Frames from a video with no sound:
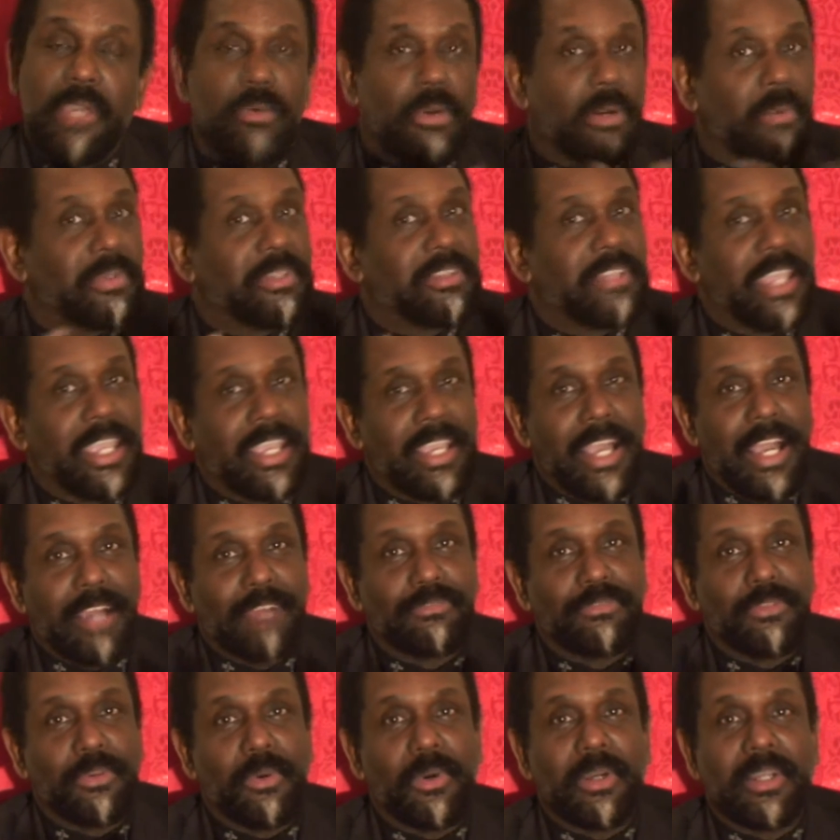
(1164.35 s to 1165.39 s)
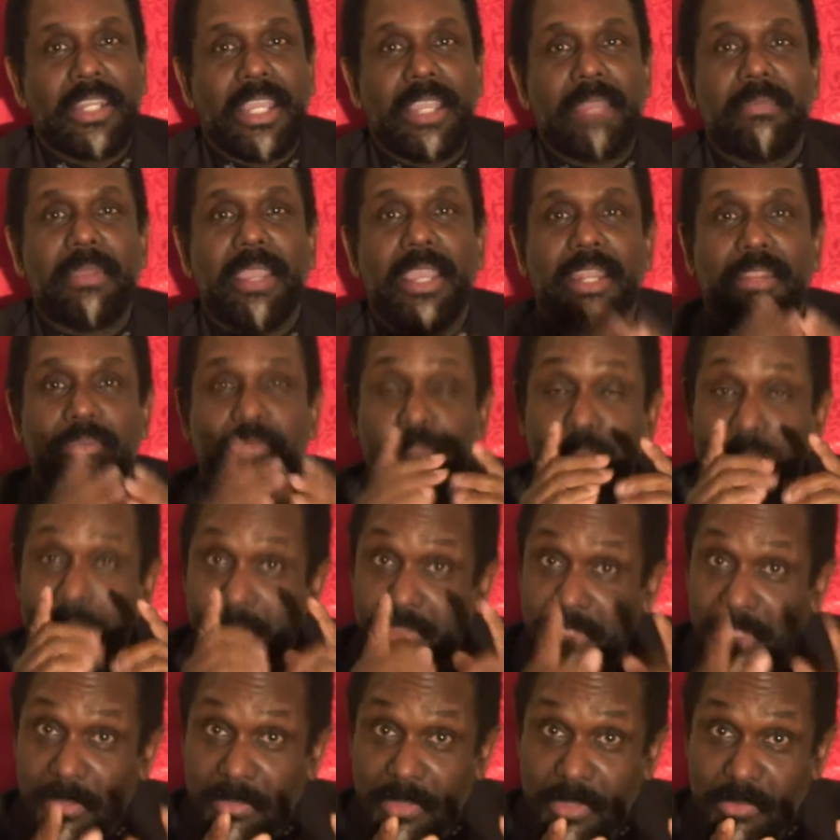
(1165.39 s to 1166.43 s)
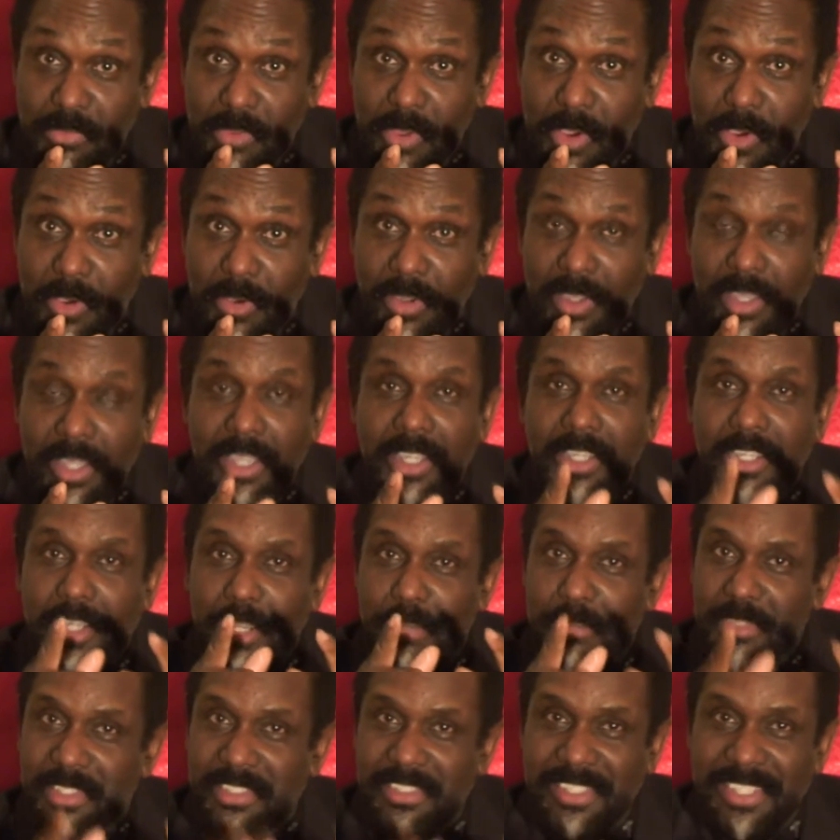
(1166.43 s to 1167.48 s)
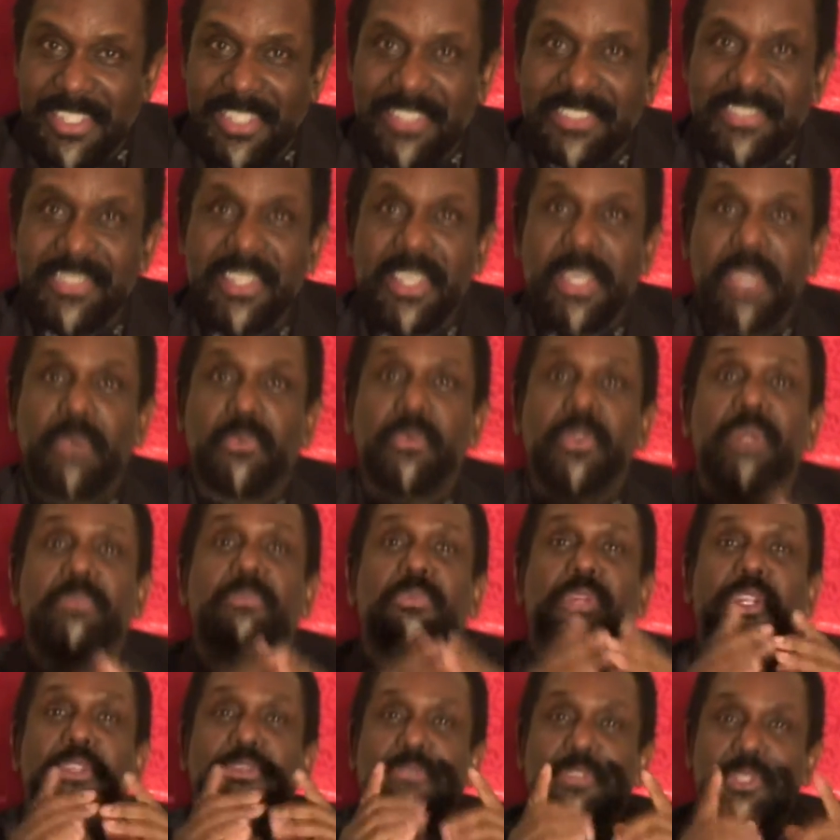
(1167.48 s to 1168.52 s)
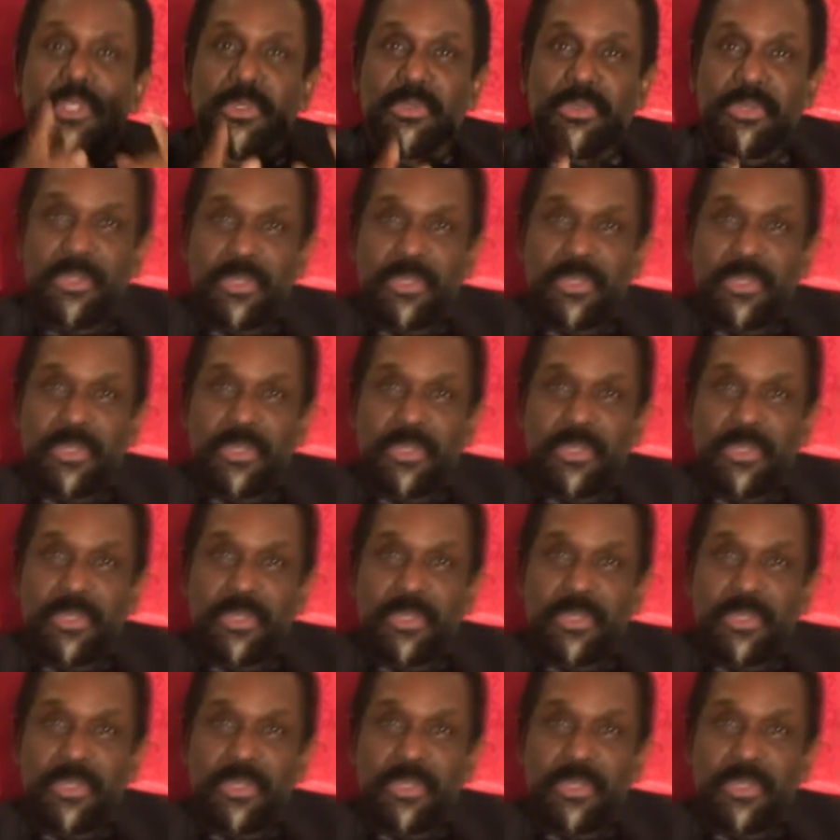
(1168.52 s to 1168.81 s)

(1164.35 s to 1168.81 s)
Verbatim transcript: Well, we thank God for it. Amen. If you have something wrong, Come and see us. We'll pray for you